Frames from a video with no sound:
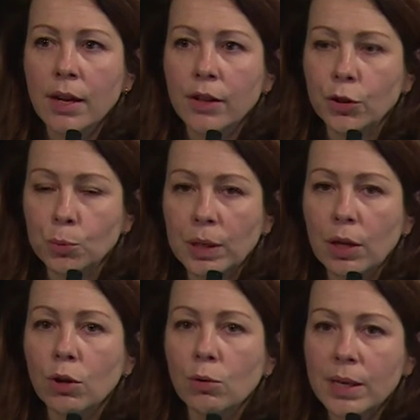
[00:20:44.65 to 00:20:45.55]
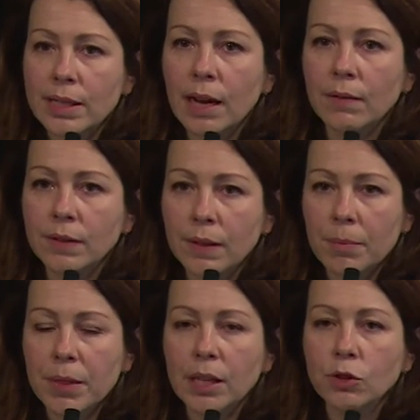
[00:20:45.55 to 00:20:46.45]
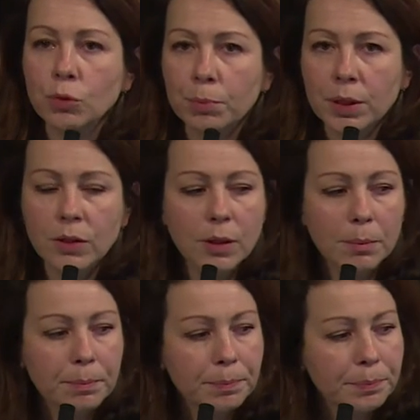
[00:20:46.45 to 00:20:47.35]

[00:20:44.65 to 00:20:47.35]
you will always have something to pitch him.